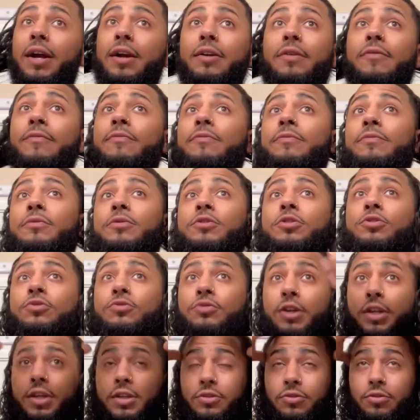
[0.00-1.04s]
can
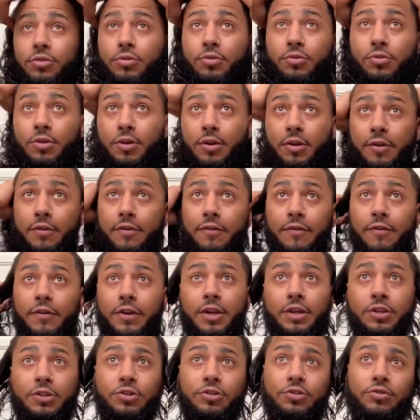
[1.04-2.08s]
straight through,
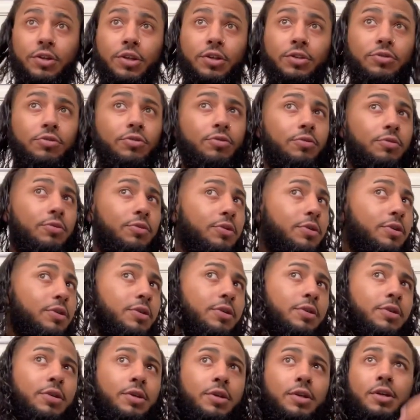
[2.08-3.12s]
fingers straight through,
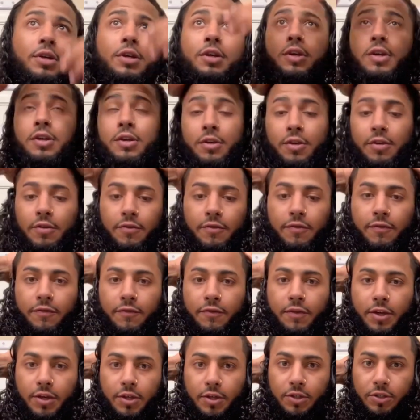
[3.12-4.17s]

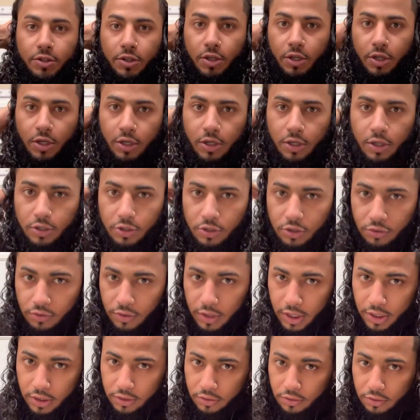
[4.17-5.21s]
fingers
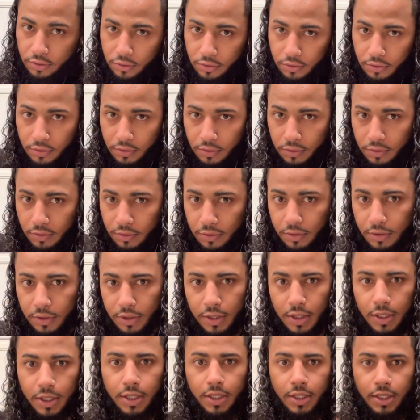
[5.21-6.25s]
straight through.
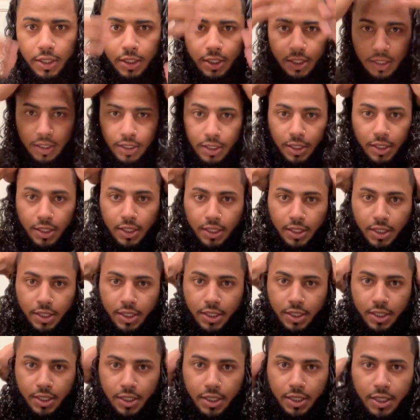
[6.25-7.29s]
You
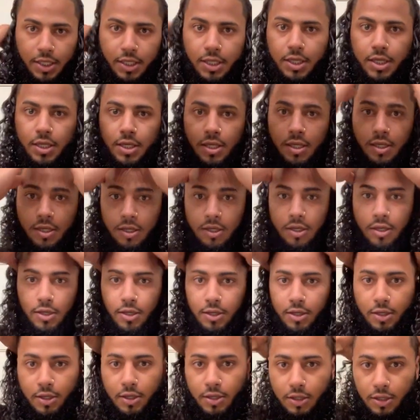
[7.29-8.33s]
dig?
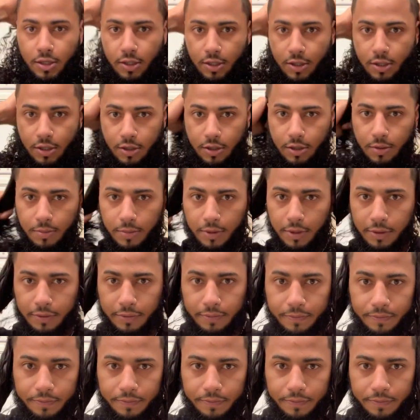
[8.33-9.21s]
You hear me?